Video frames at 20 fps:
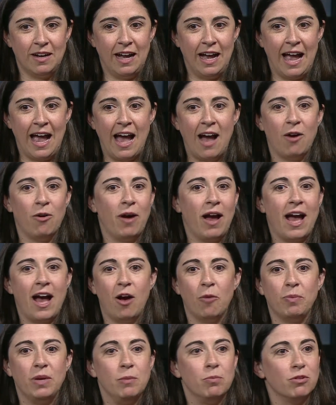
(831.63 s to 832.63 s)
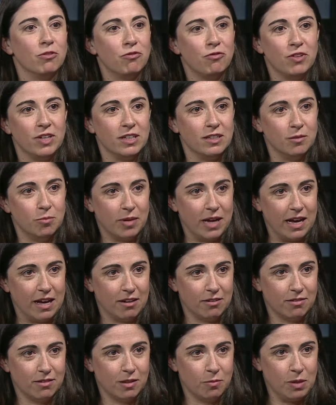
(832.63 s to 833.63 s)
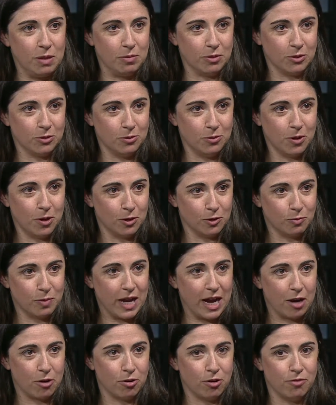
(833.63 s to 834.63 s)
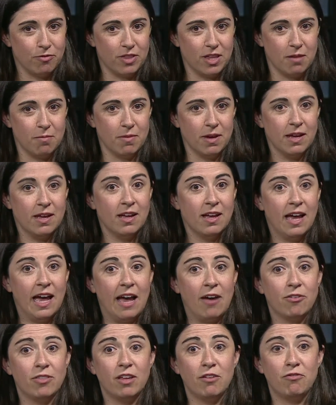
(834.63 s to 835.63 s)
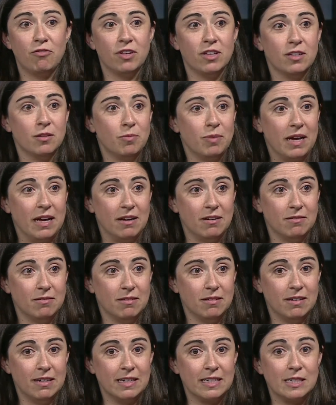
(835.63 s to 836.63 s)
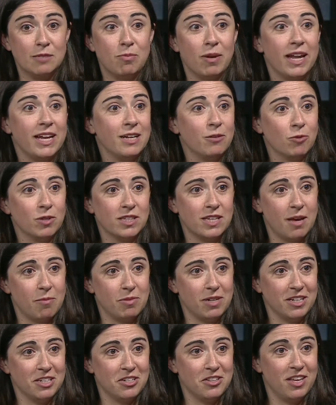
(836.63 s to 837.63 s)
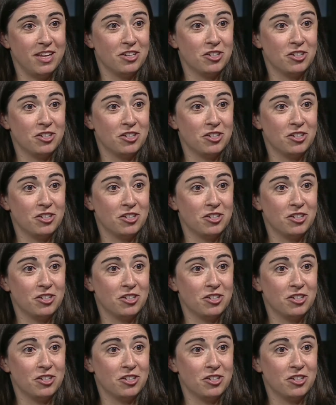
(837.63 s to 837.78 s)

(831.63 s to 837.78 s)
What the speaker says: how people feel about the people who hold power over them, how they feel about explaining what's happening to their